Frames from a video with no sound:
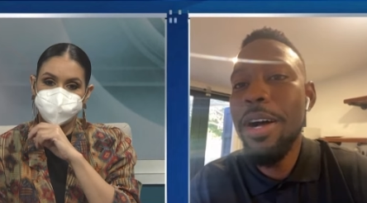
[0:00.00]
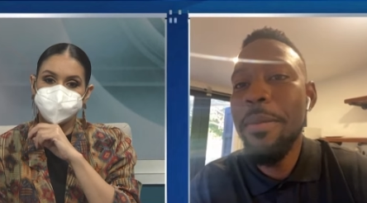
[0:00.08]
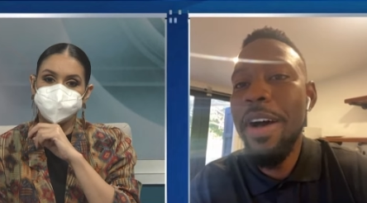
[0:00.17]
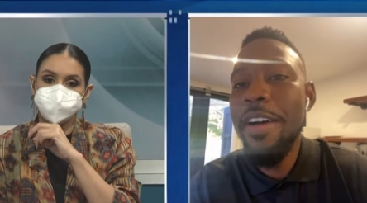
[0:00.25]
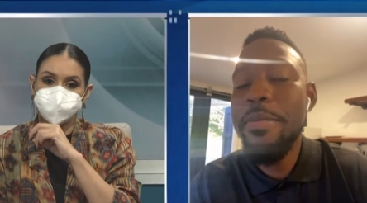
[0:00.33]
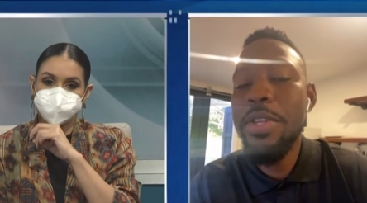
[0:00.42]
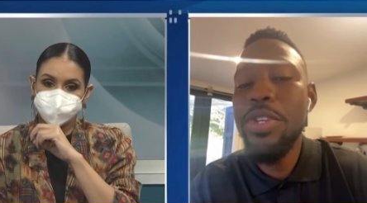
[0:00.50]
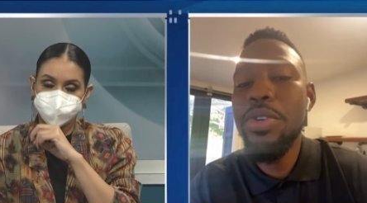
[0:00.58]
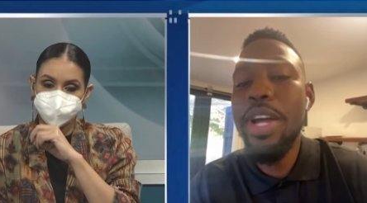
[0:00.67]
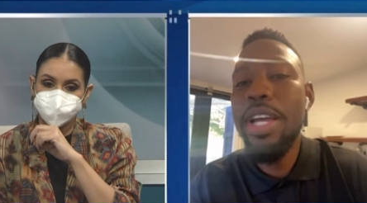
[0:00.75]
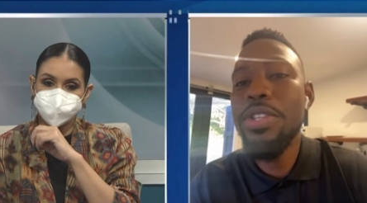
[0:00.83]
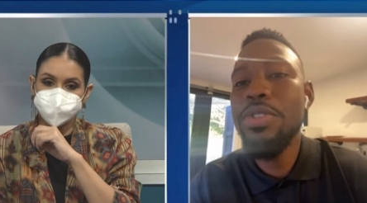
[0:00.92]
Speaker 1: Um, I've
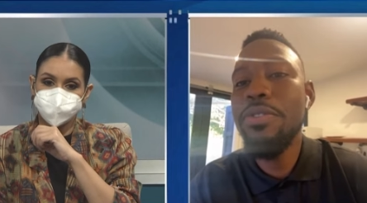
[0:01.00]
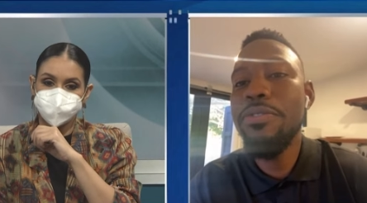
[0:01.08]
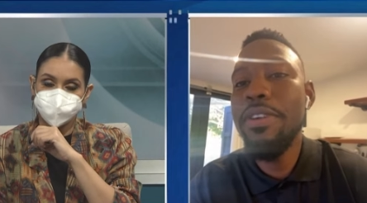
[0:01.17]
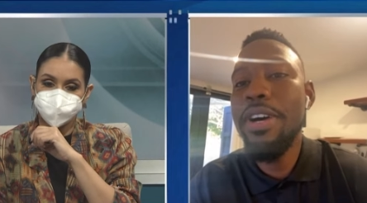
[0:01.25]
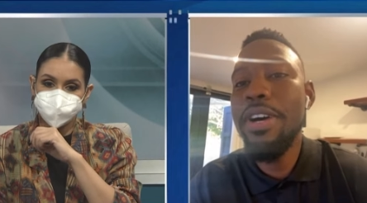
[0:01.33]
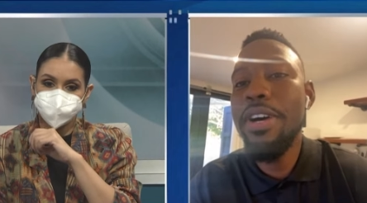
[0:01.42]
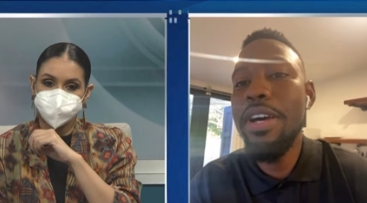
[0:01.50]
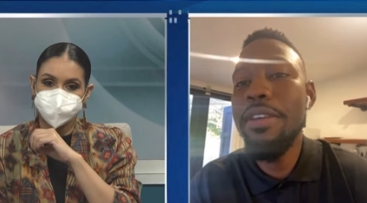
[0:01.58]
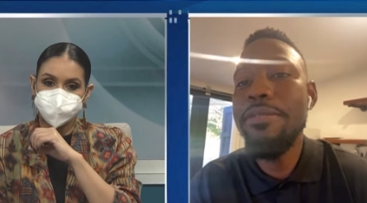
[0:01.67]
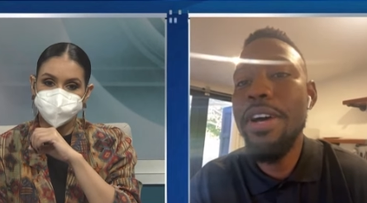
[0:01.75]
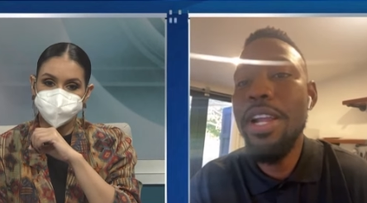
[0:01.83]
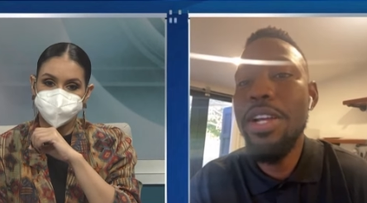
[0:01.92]
been trying to
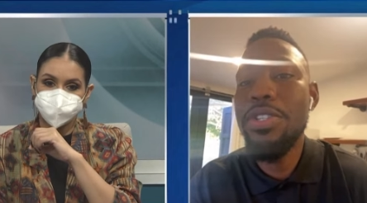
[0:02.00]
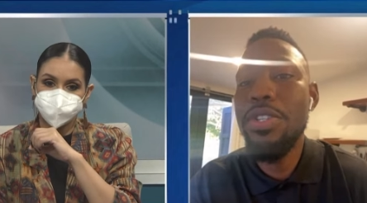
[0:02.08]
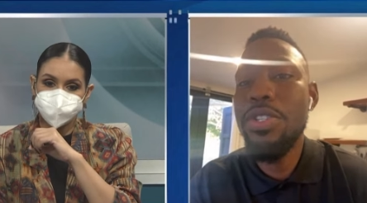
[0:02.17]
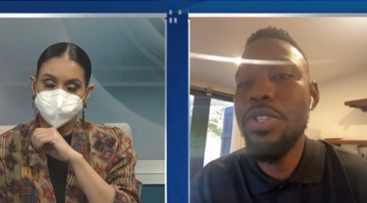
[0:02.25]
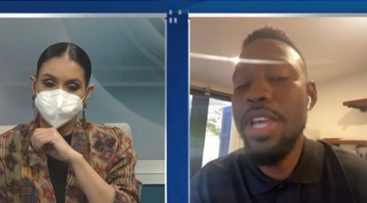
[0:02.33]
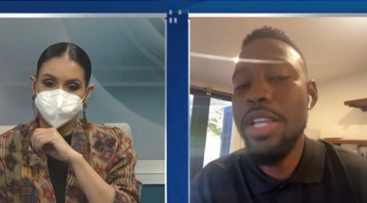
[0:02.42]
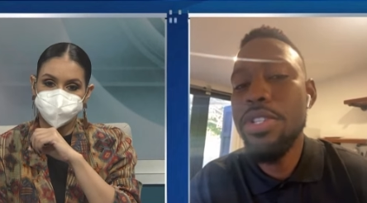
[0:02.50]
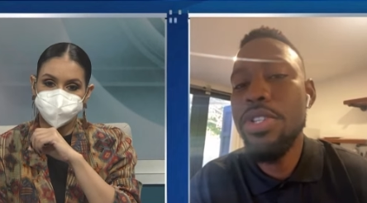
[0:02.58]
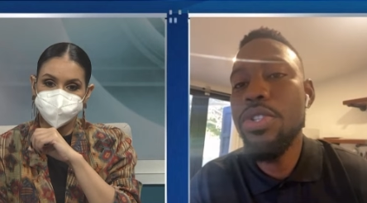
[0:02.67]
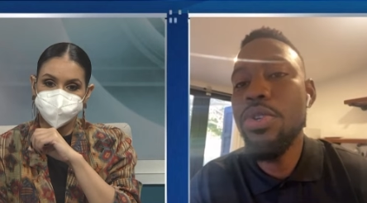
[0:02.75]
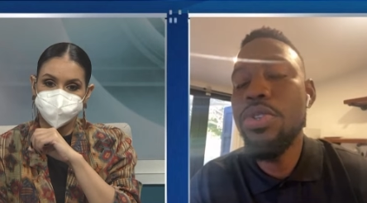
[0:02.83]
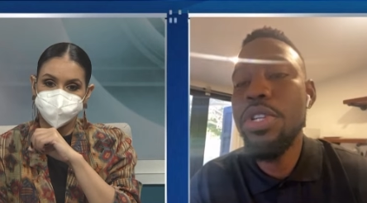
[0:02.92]
find financial
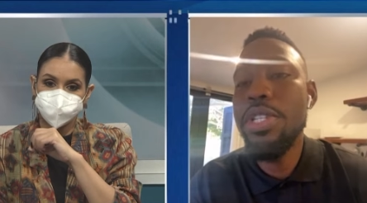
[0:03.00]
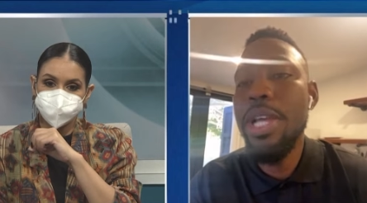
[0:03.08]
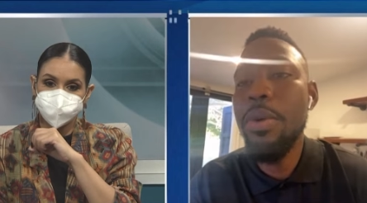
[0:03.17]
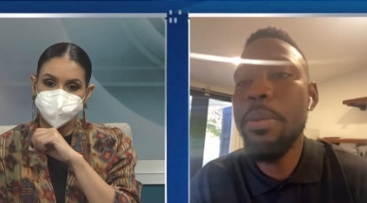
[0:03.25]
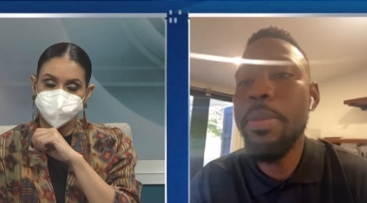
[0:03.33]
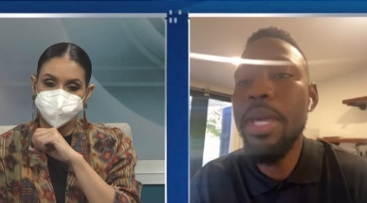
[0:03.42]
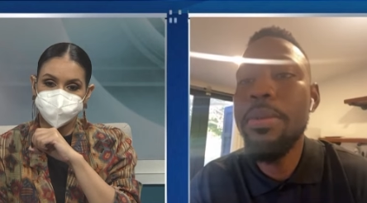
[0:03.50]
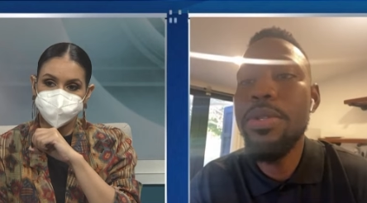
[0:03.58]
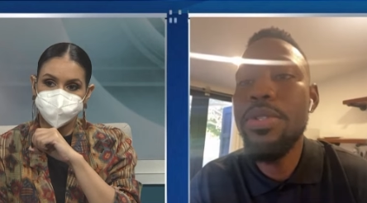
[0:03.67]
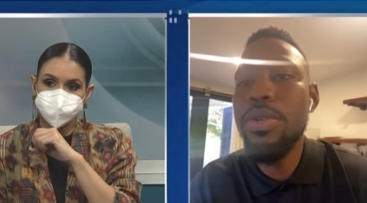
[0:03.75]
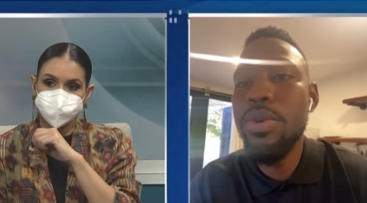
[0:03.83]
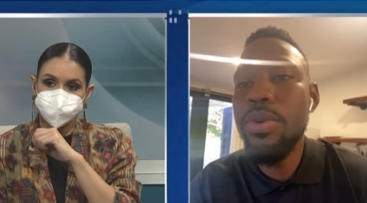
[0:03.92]
institutions that would be able
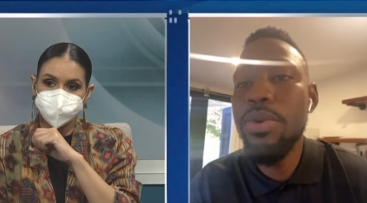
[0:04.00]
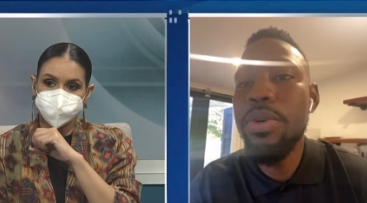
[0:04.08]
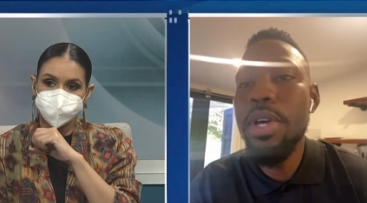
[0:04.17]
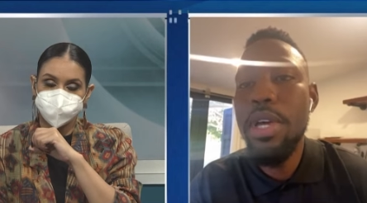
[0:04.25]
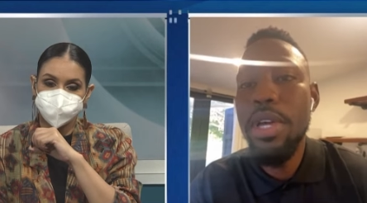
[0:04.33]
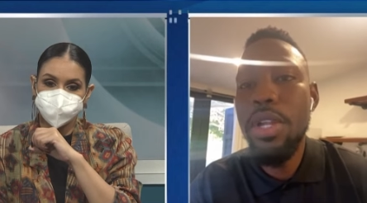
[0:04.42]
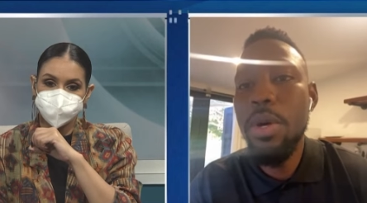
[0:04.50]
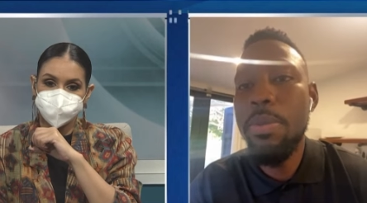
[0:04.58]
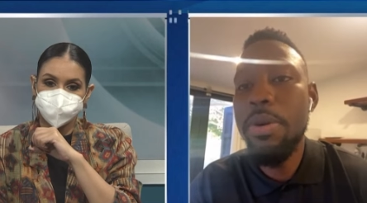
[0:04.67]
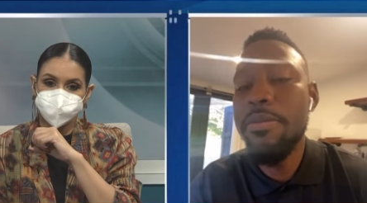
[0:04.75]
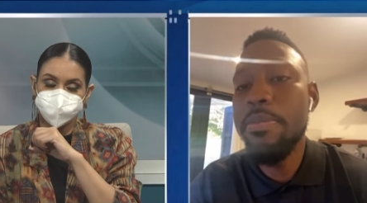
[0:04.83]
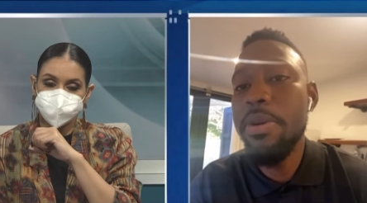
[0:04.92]
to, you know,
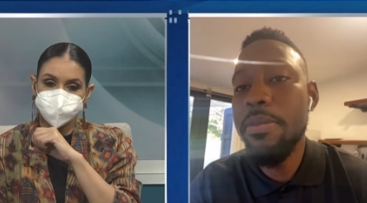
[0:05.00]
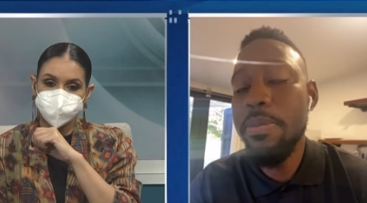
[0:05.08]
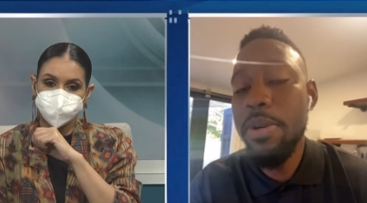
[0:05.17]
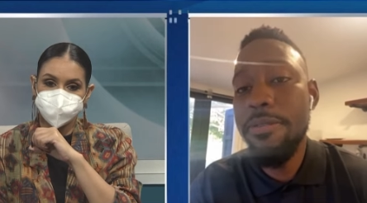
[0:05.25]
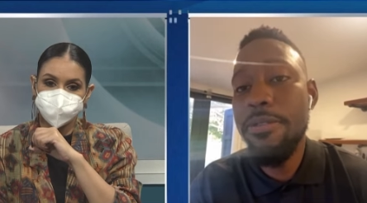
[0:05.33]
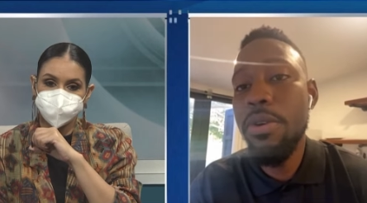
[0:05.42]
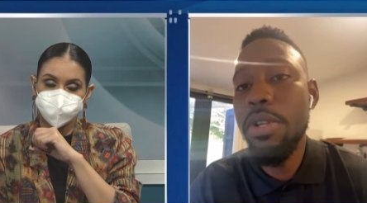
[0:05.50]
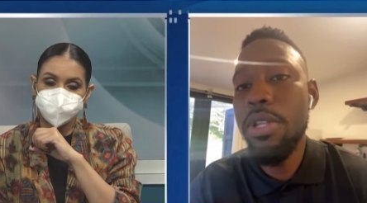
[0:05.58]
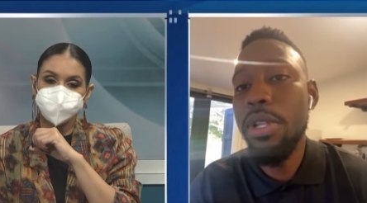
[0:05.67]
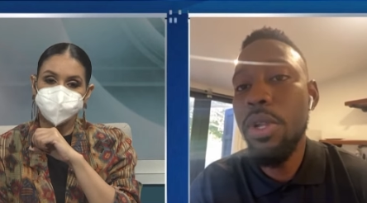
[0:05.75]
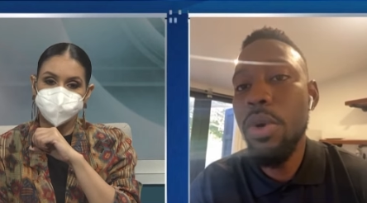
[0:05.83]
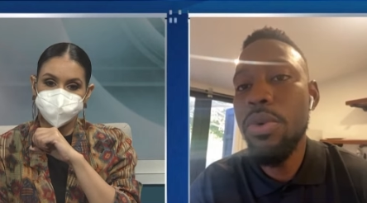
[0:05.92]
pro, put
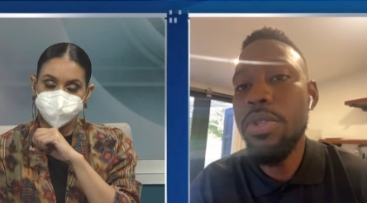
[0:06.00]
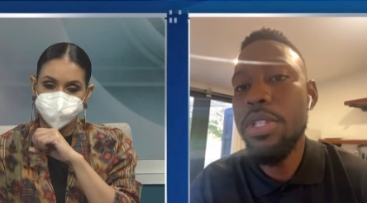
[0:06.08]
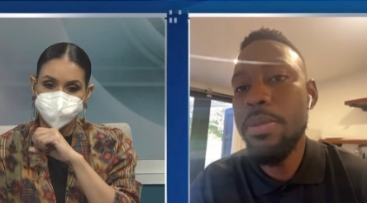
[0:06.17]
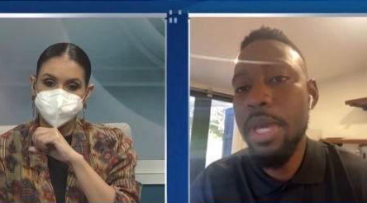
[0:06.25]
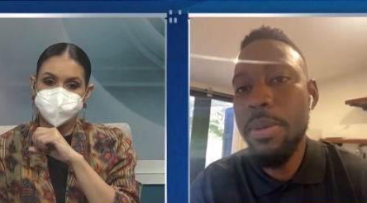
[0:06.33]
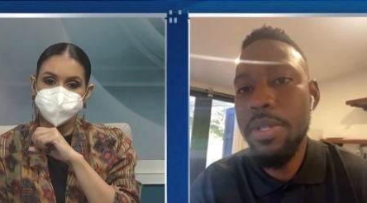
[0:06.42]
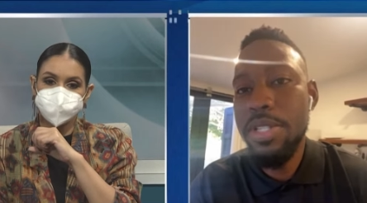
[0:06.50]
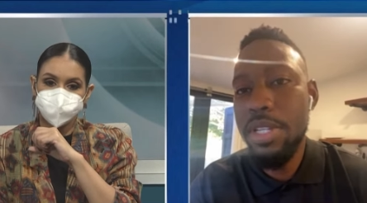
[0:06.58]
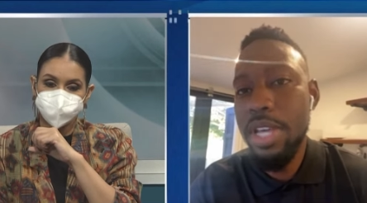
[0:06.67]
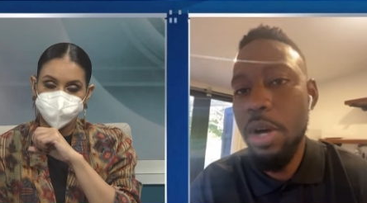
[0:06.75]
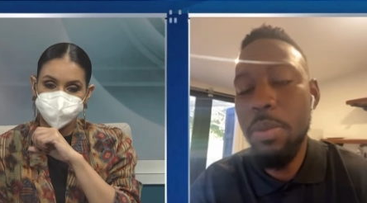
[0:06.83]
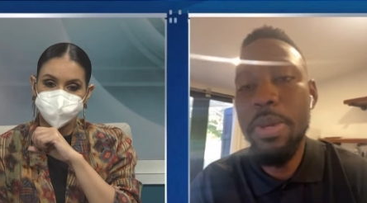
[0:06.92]
forth a loan to be able
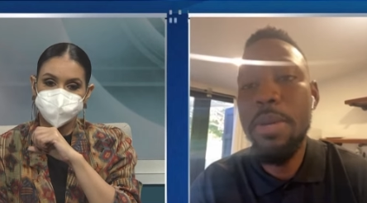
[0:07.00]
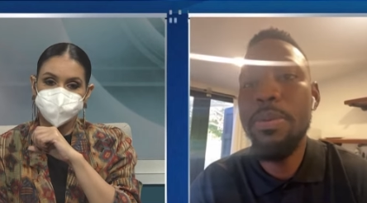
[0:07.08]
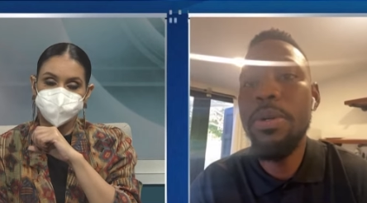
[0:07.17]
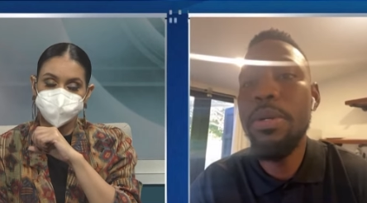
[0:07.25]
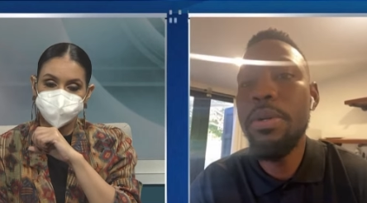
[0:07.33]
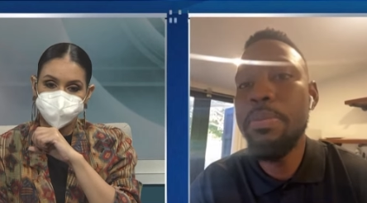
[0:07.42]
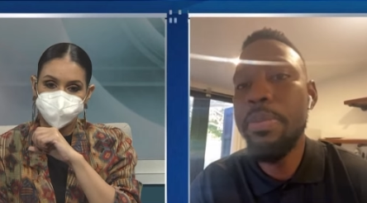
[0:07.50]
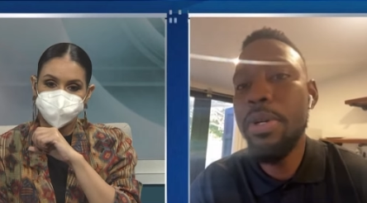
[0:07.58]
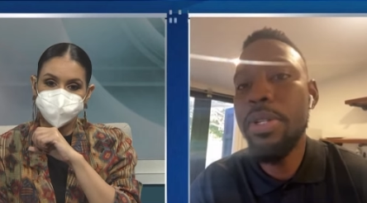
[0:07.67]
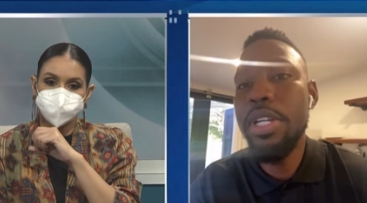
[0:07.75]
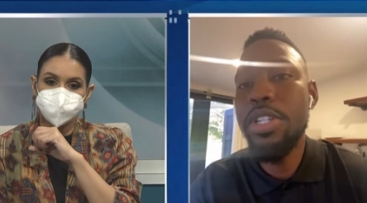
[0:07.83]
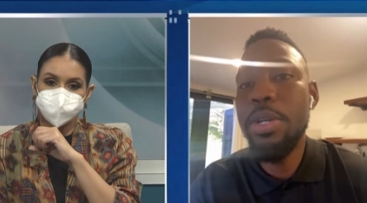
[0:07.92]
to help people
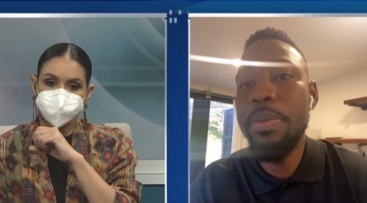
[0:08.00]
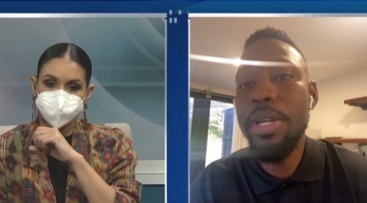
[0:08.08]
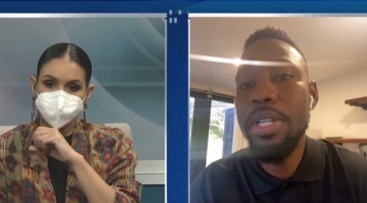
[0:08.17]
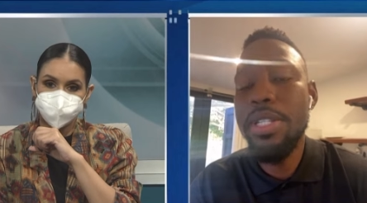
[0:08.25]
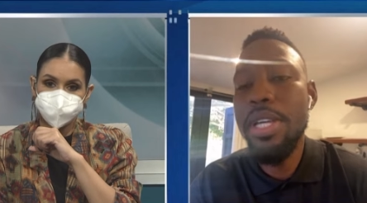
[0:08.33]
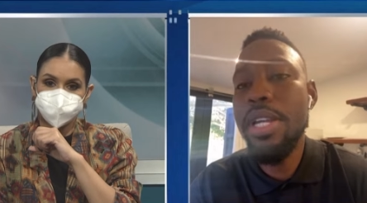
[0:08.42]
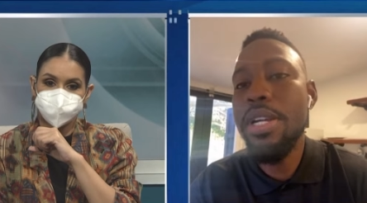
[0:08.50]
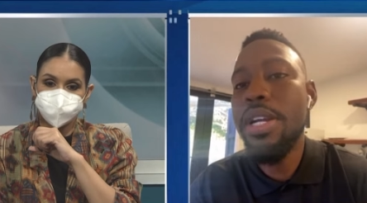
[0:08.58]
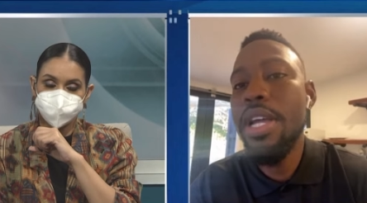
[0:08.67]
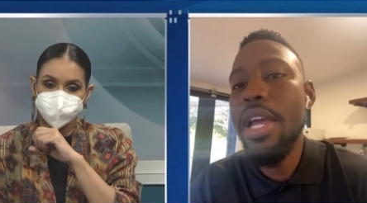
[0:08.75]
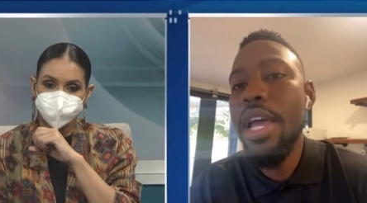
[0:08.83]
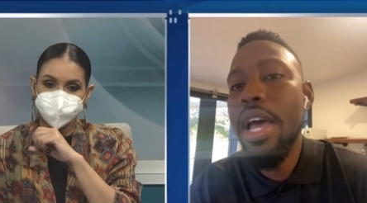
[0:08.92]
build their shipping
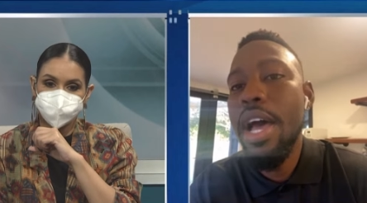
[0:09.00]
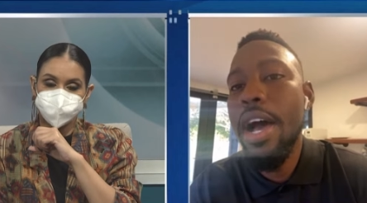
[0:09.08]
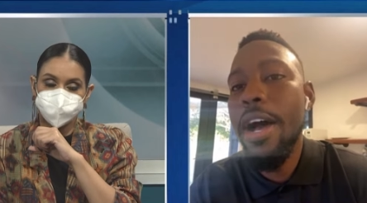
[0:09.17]
container.